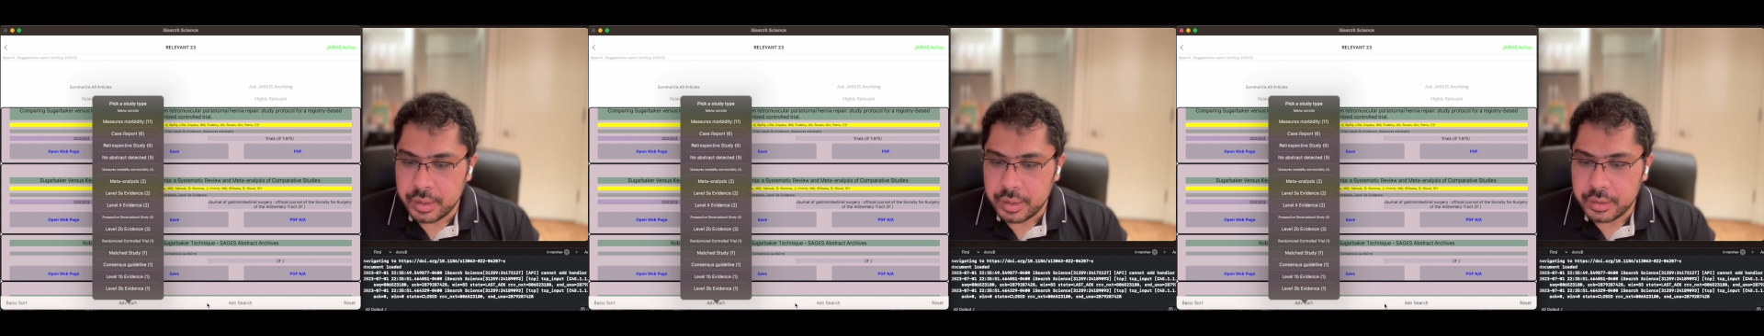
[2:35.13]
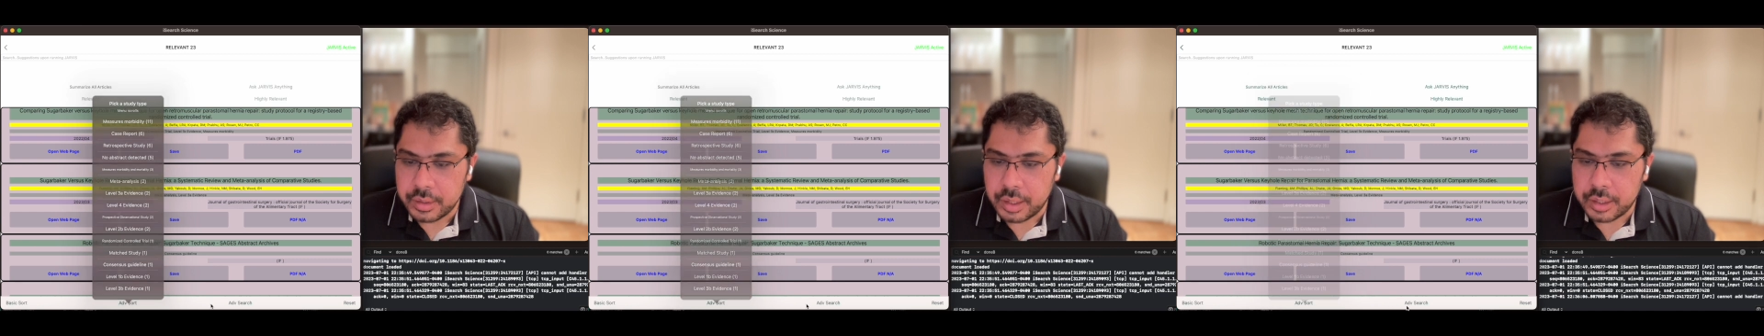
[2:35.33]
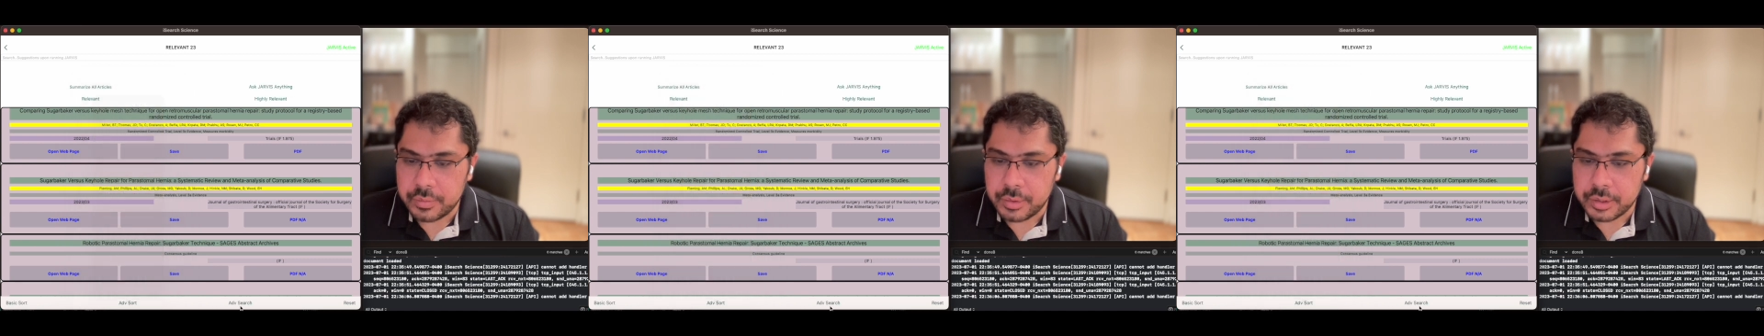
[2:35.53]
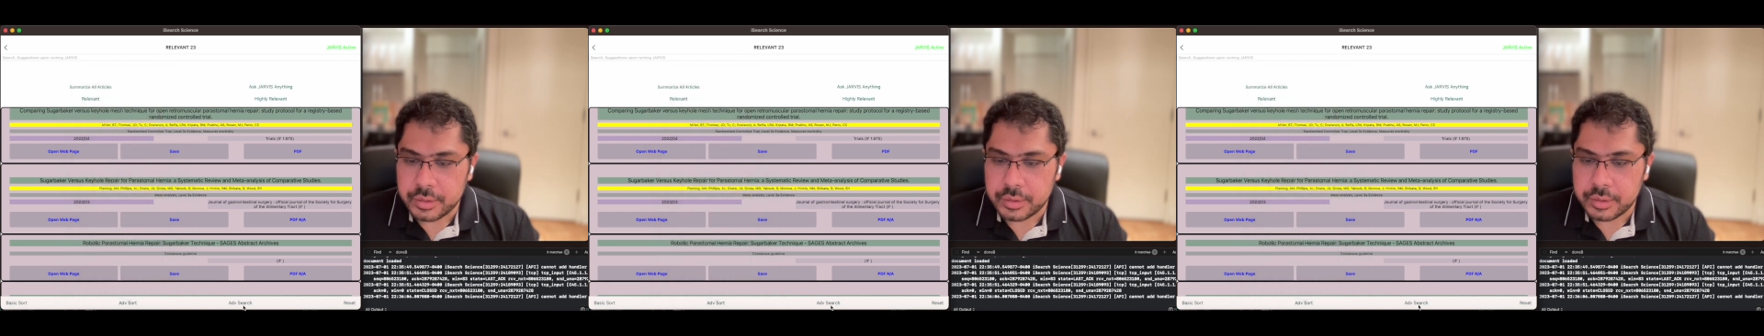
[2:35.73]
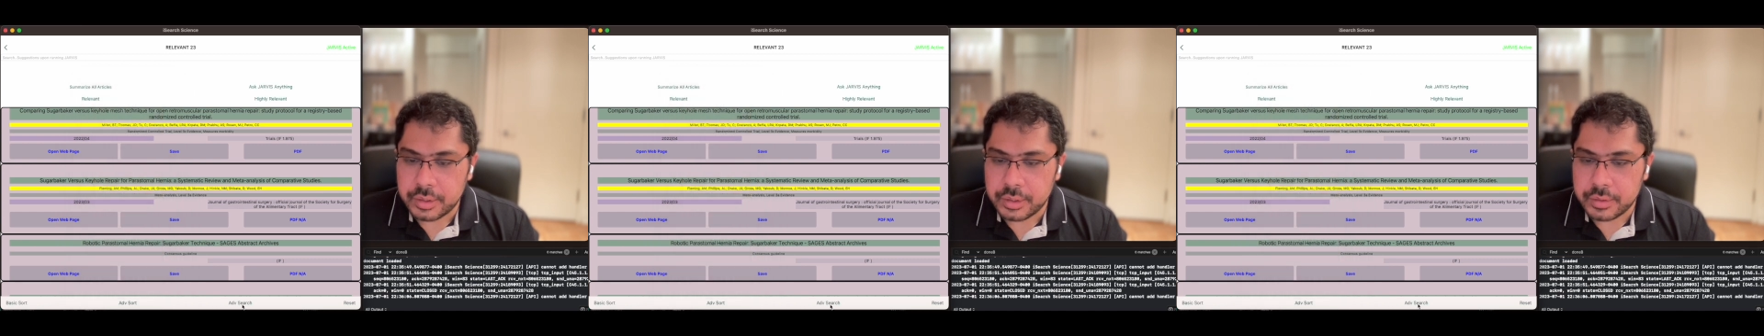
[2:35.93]
The advanced
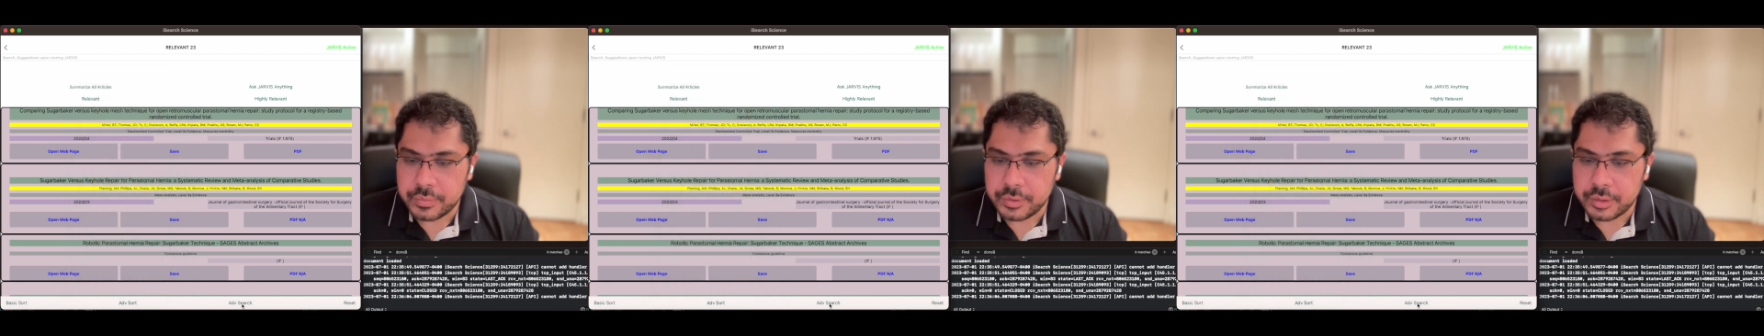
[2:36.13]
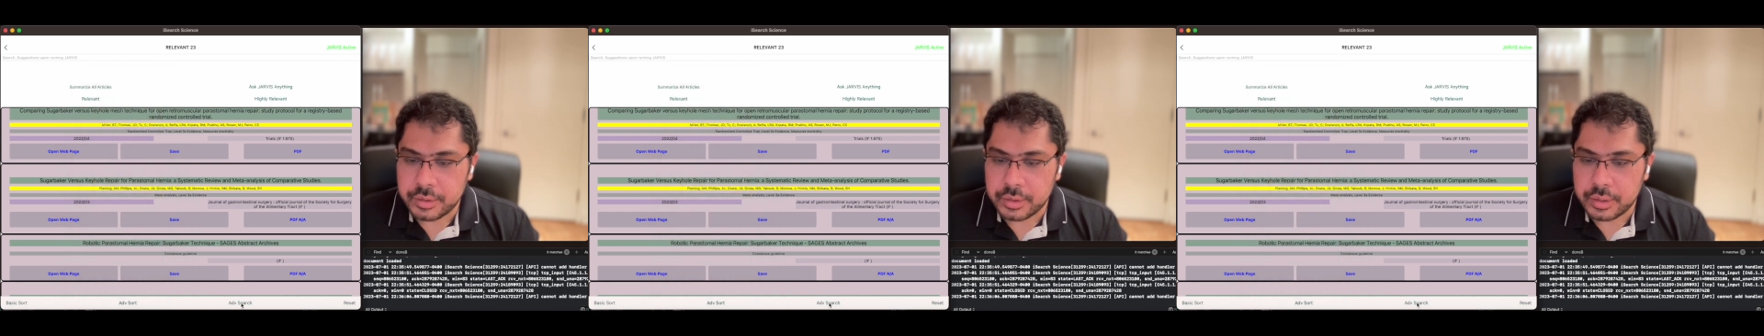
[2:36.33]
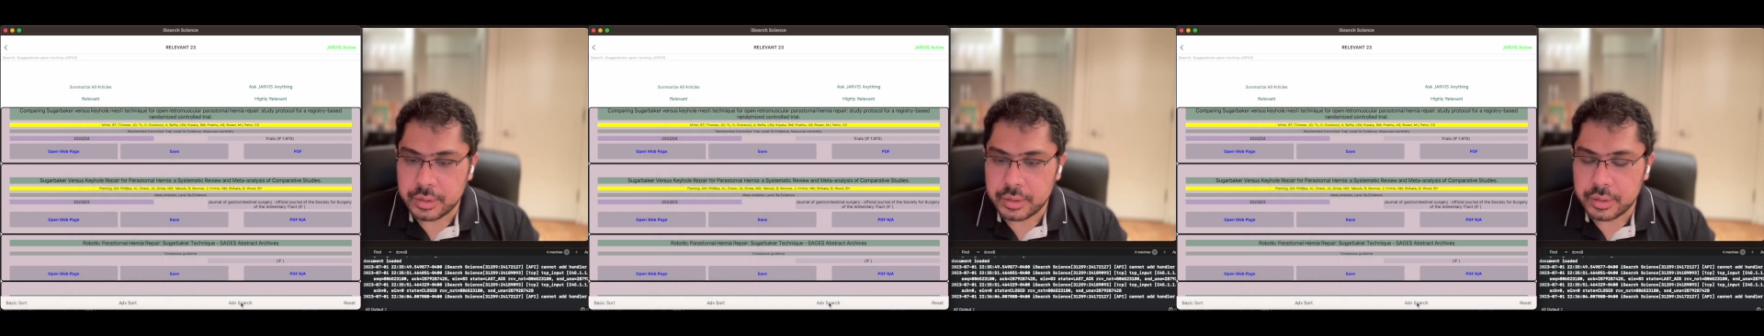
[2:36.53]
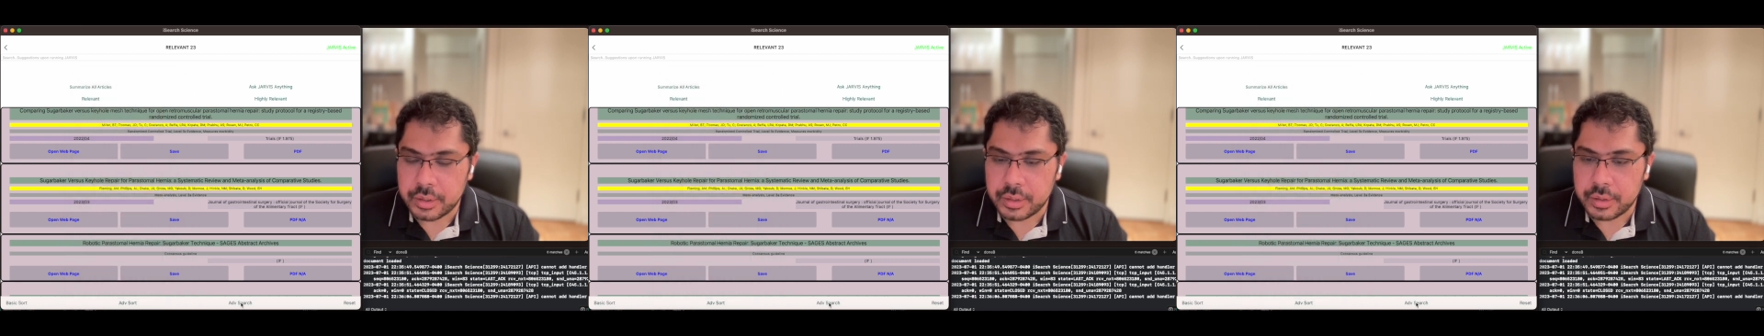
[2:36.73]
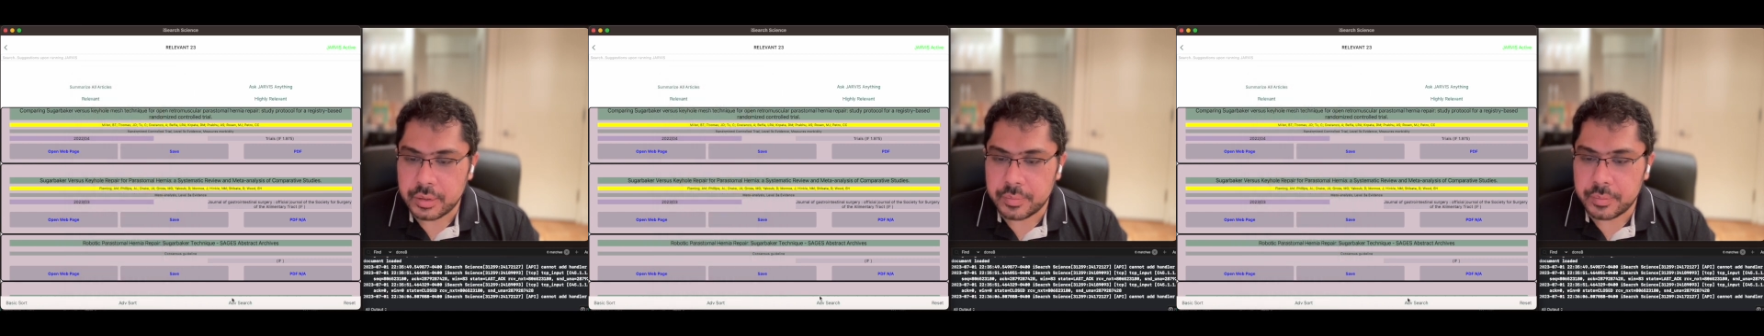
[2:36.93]
search
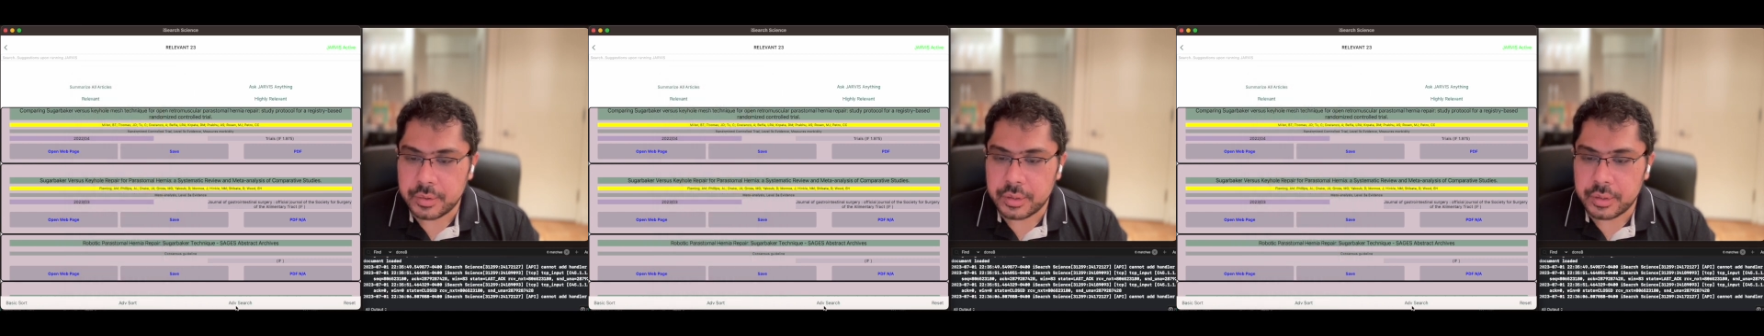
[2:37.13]
feature